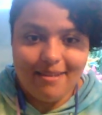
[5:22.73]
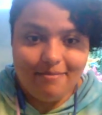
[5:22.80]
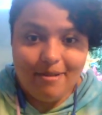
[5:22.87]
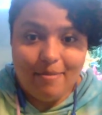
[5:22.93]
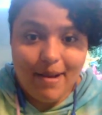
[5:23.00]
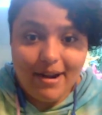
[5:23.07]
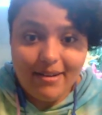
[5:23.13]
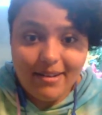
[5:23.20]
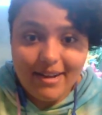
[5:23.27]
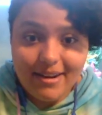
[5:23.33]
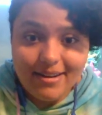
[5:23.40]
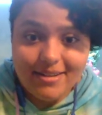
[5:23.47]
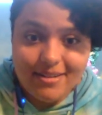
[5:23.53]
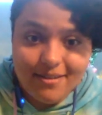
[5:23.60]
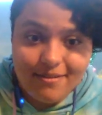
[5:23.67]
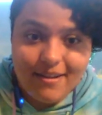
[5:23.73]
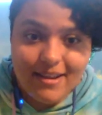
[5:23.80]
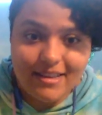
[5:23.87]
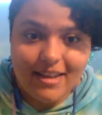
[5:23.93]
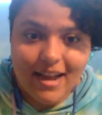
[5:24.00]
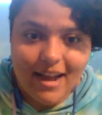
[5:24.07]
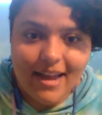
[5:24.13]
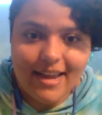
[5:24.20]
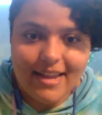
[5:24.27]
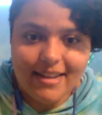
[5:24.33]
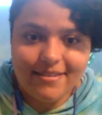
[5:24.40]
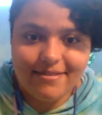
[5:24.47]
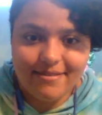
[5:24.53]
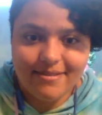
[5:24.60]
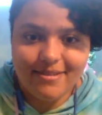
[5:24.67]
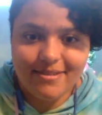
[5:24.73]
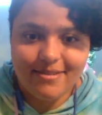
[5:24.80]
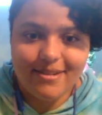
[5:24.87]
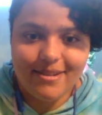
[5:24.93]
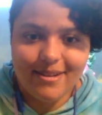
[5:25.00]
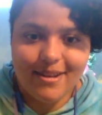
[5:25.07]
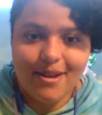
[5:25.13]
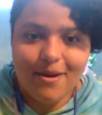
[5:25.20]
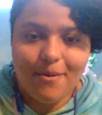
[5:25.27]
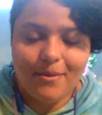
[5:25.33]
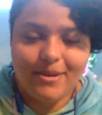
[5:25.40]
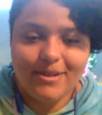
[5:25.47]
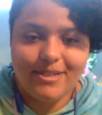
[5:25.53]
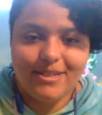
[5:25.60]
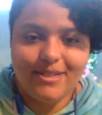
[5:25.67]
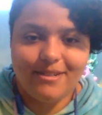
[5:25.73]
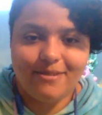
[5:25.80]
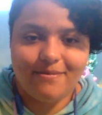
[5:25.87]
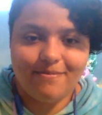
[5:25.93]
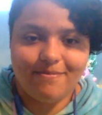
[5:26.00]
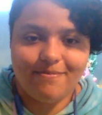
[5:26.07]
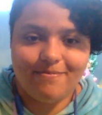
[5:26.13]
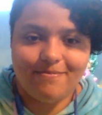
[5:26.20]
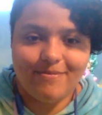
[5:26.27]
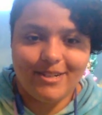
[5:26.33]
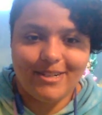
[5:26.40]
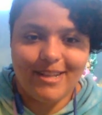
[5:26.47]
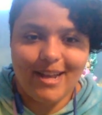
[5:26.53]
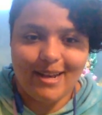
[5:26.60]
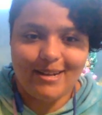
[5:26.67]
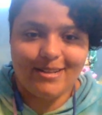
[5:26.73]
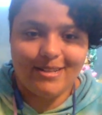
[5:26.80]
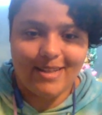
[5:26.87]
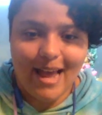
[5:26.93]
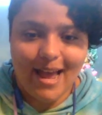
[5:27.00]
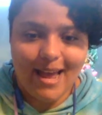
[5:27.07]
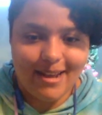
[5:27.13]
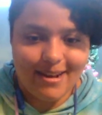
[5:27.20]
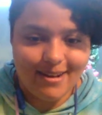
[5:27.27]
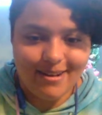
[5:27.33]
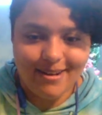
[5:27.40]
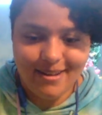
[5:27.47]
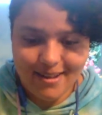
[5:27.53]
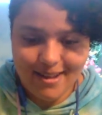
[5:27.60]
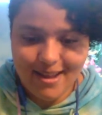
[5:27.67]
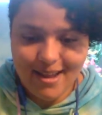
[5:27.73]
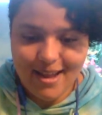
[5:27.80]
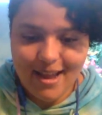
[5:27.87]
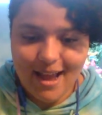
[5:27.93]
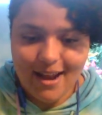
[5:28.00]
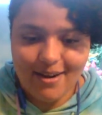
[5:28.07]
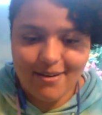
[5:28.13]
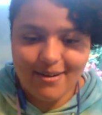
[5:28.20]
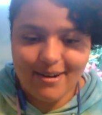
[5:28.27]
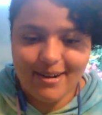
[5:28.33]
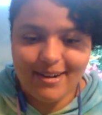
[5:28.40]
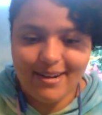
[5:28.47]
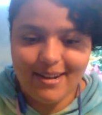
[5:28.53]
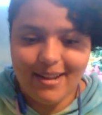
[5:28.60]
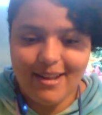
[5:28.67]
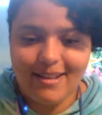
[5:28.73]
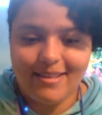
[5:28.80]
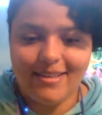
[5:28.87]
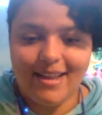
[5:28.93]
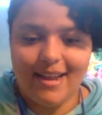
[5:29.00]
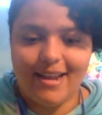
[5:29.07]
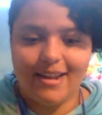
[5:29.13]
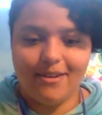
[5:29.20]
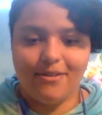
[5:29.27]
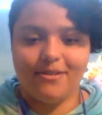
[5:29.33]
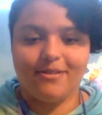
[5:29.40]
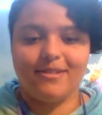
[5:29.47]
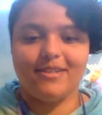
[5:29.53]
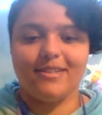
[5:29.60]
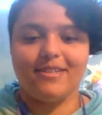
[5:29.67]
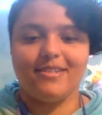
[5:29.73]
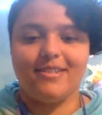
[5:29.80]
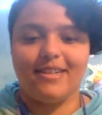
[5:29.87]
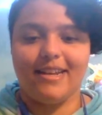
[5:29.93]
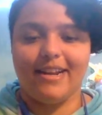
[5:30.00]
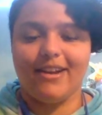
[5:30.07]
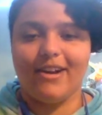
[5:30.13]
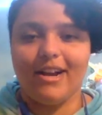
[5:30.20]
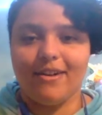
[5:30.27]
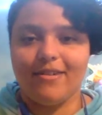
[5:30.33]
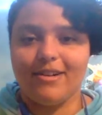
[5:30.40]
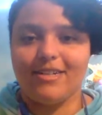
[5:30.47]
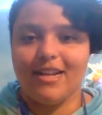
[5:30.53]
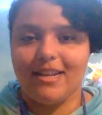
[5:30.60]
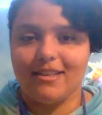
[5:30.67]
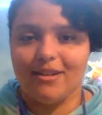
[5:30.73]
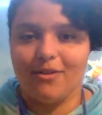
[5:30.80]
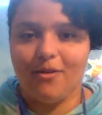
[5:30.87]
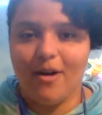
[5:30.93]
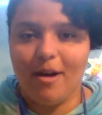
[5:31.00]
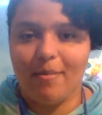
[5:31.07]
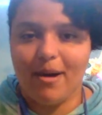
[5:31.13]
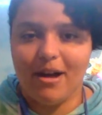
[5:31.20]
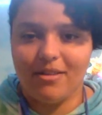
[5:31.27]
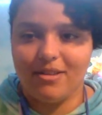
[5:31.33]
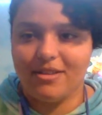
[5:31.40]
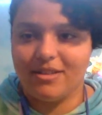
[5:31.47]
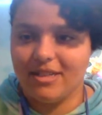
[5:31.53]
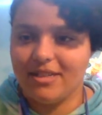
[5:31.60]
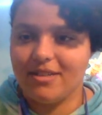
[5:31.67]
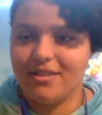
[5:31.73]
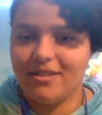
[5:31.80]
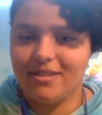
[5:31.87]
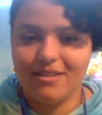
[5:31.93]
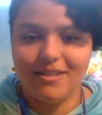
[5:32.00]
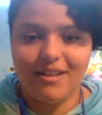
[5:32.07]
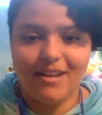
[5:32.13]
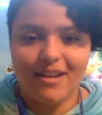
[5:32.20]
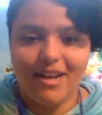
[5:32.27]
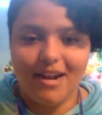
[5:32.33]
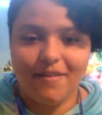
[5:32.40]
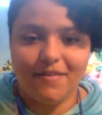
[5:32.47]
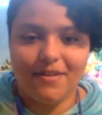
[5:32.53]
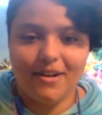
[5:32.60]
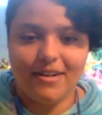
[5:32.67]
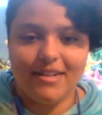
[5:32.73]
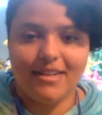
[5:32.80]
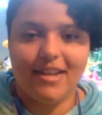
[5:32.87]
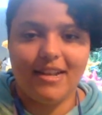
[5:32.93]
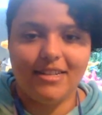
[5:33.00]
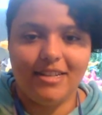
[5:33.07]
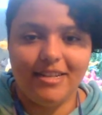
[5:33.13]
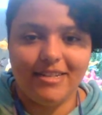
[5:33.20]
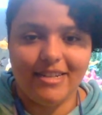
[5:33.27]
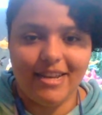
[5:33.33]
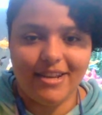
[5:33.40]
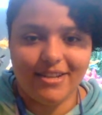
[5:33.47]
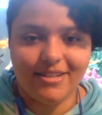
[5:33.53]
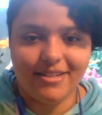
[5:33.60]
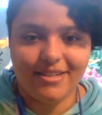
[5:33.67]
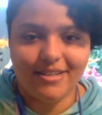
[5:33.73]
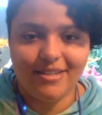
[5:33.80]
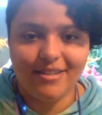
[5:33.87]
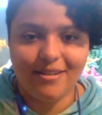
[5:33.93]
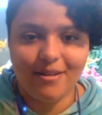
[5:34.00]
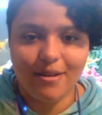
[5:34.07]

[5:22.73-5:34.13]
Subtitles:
apparently it doesn't affect the height, which is kind of sad. I don't that because I couldn't reject the null hypothesis after I did that t-test.